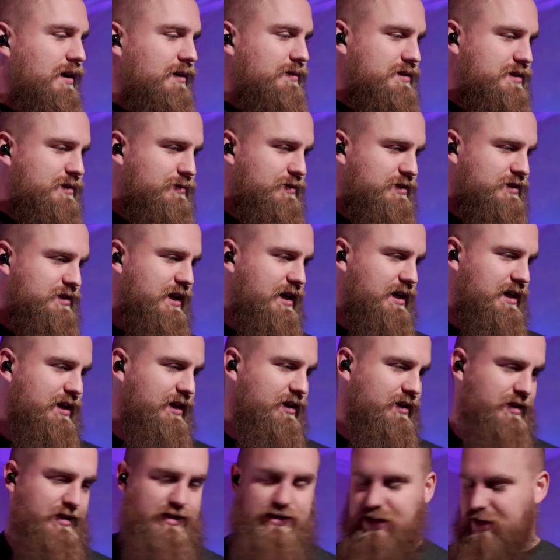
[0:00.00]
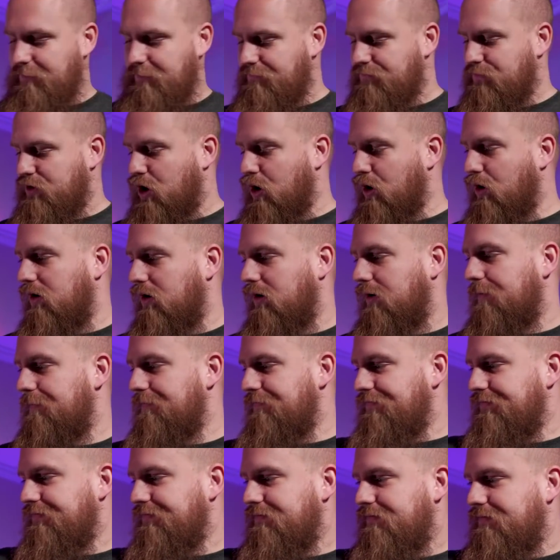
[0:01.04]
So we're just gonna kill this thing. Cool.
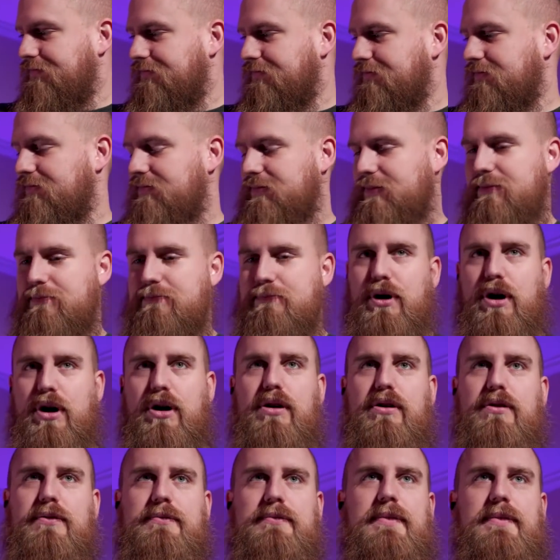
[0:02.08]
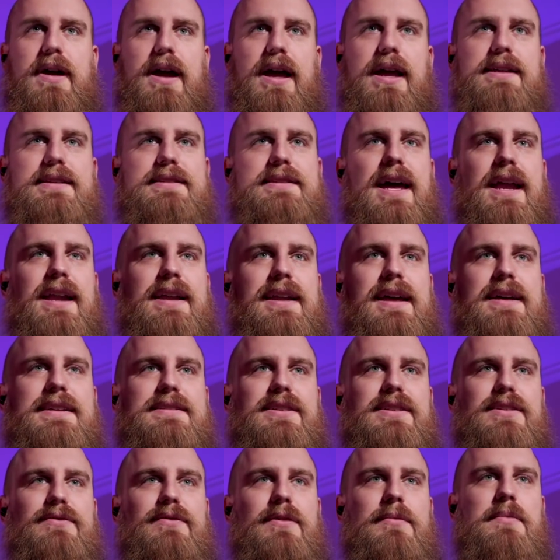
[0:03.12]
Boom. And it's got a nice
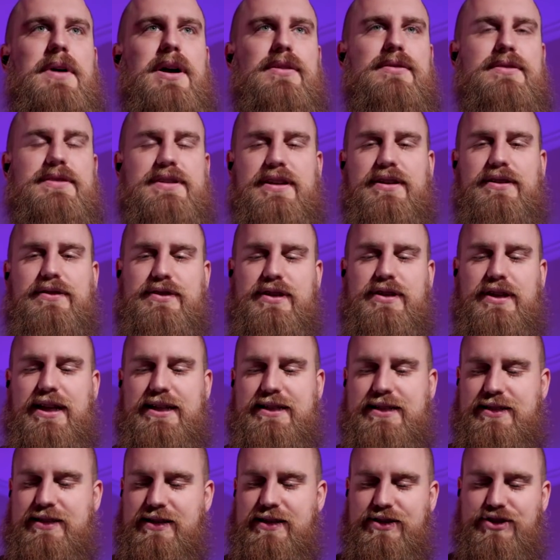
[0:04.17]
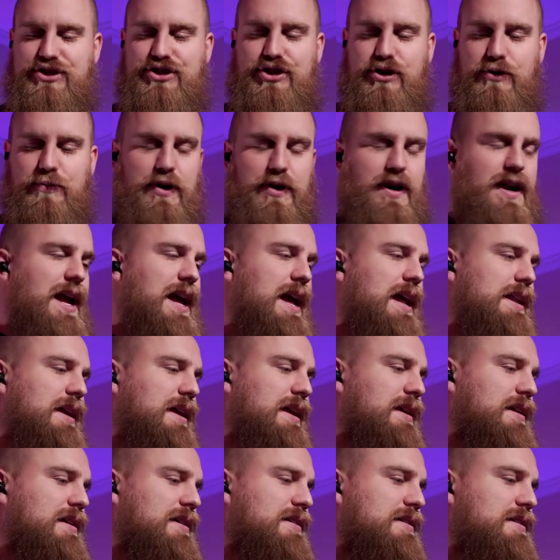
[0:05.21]
little remote too, so that's super handy.
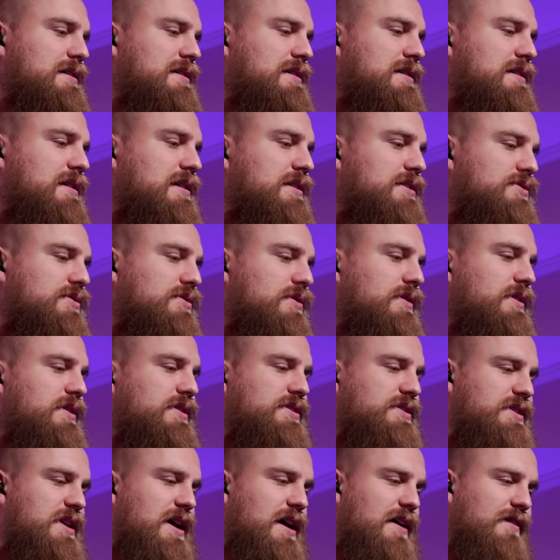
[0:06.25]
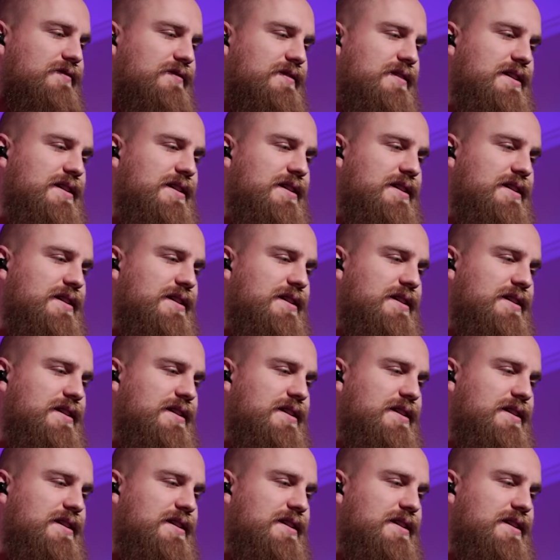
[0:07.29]
Control your stuff.